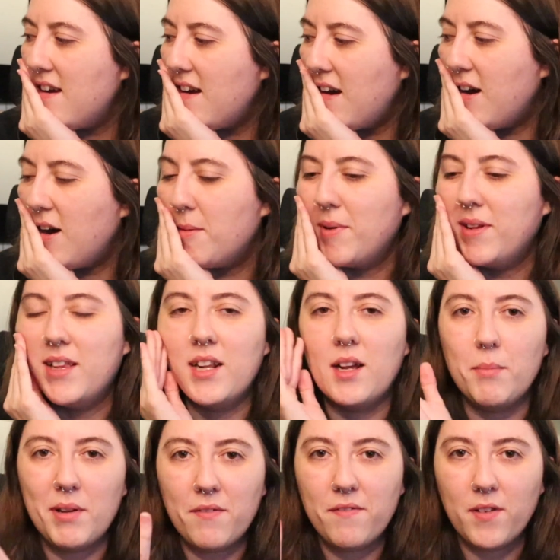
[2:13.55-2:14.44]
And then
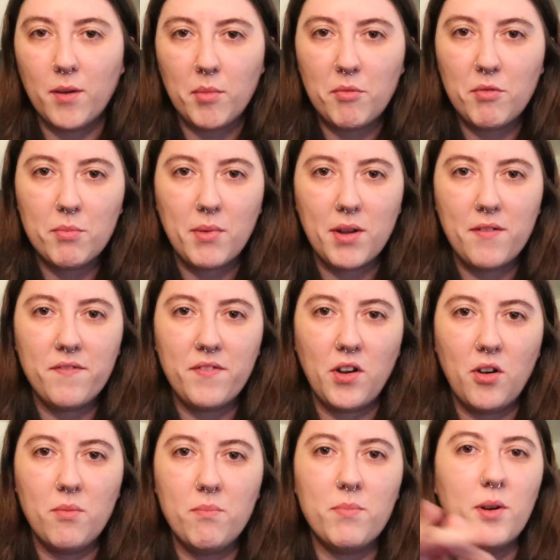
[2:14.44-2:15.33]
I'll be filming with my
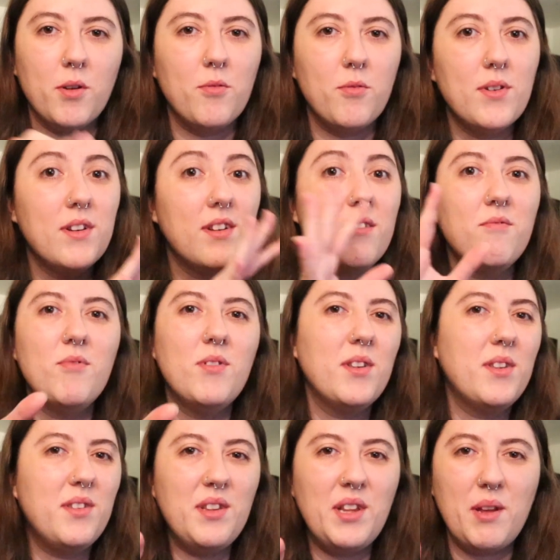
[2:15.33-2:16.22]
phone, but
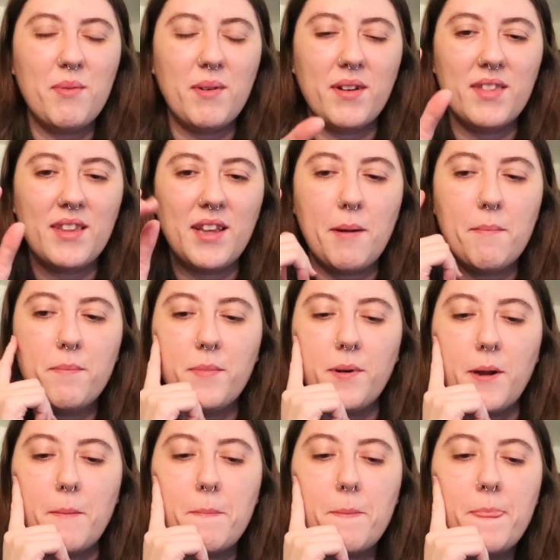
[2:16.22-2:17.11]
we'll see about that.
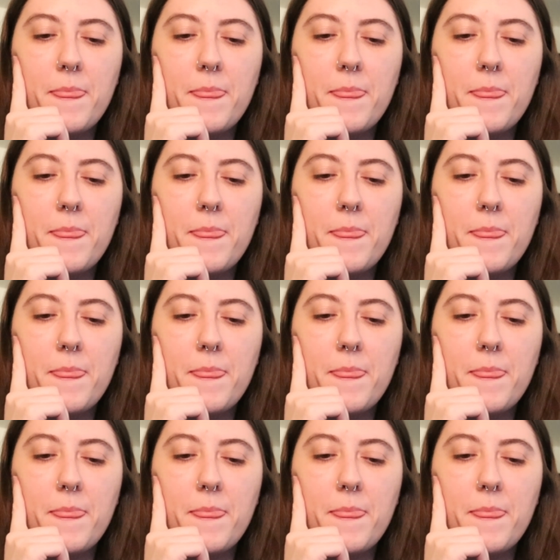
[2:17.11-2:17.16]
But